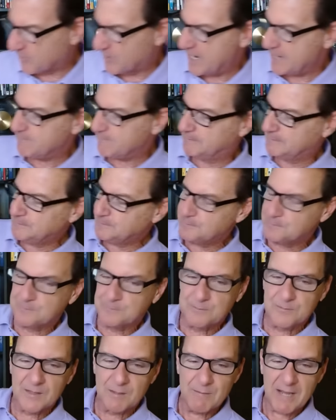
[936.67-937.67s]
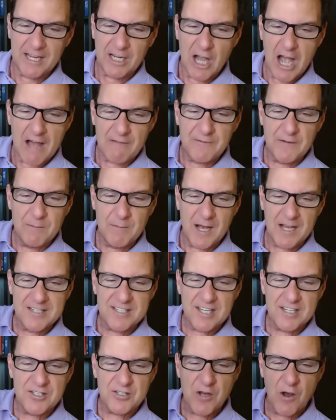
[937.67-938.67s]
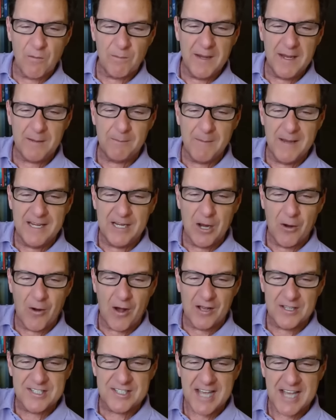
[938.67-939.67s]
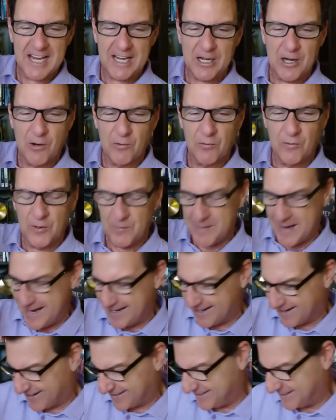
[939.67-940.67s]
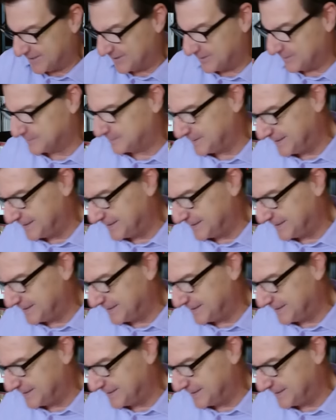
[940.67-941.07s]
the way, my coffee mug says, don't make me go all psycho roommate on you.